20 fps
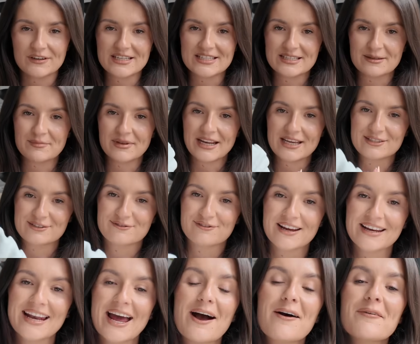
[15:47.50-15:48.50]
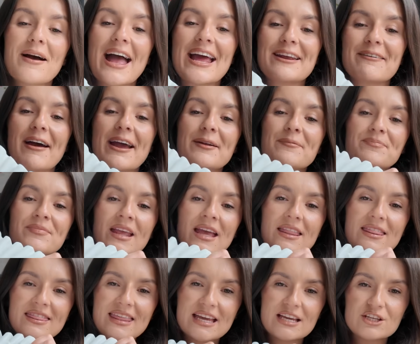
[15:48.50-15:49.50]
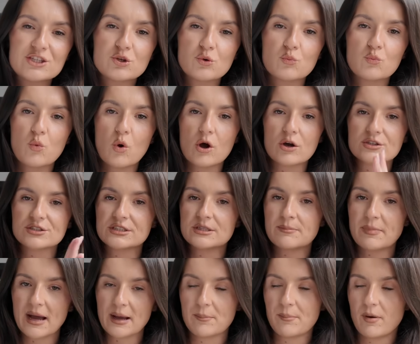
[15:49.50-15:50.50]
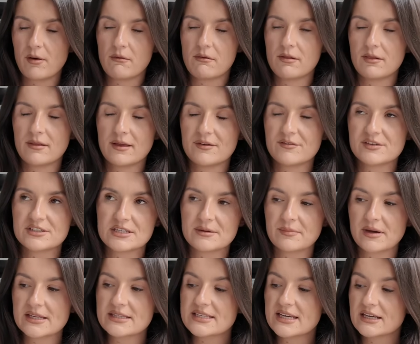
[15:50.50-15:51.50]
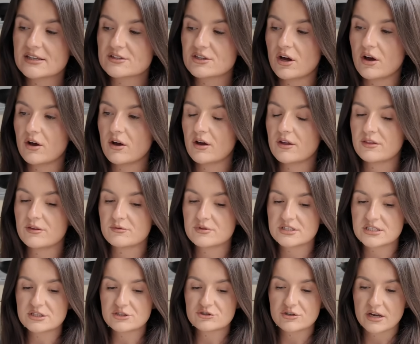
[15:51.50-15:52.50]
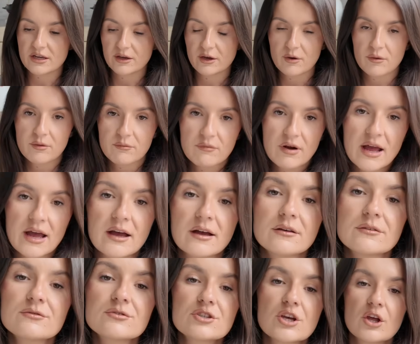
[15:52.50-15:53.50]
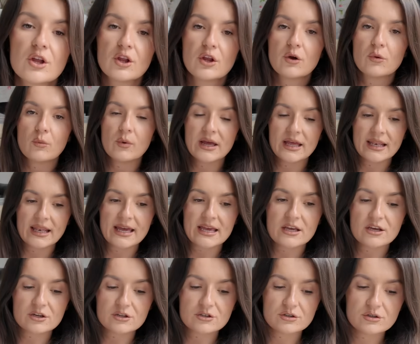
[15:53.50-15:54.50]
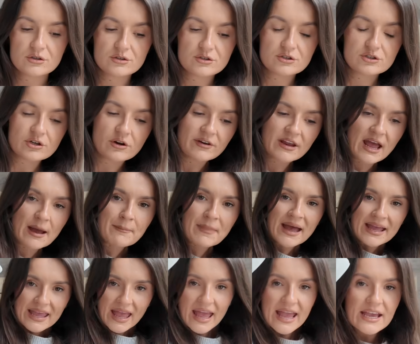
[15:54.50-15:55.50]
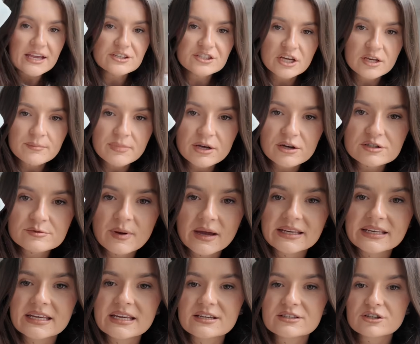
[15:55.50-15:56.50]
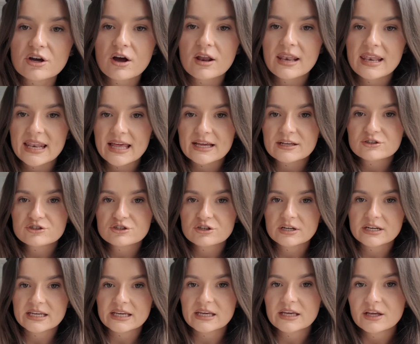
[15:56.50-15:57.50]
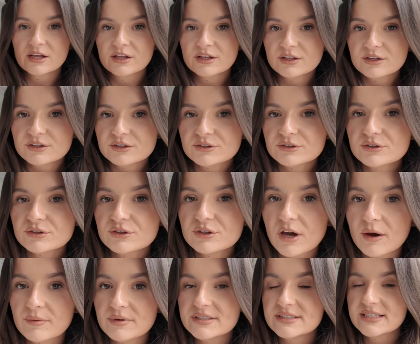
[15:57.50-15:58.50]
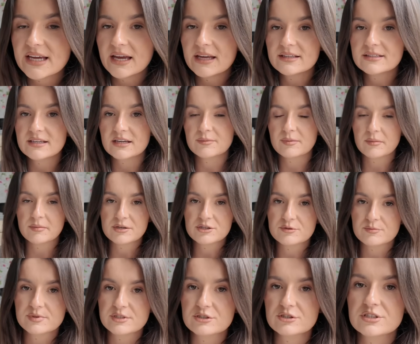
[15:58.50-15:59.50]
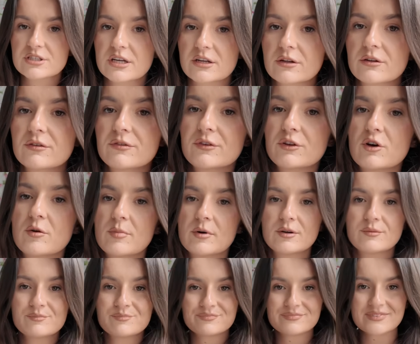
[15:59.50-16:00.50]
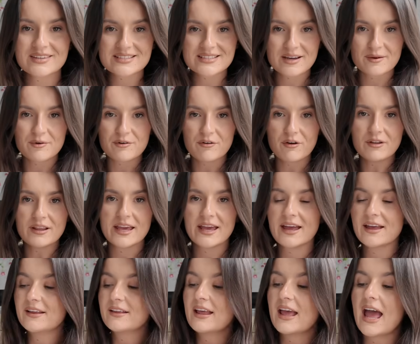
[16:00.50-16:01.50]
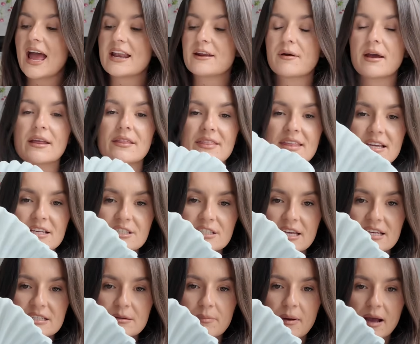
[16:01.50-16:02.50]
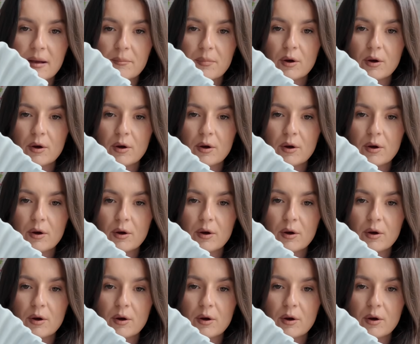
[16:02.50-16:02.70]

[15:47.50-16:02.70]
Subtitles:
overly stimulated right now. Anyway, this was the bag bowl. If you see my TikTok, there was this trend going around where like, sorry, am I aging because my knees are literally going dead? I probably shouldn't be just sitting on the floor, but this is how we roll here. Anyway, this is a bag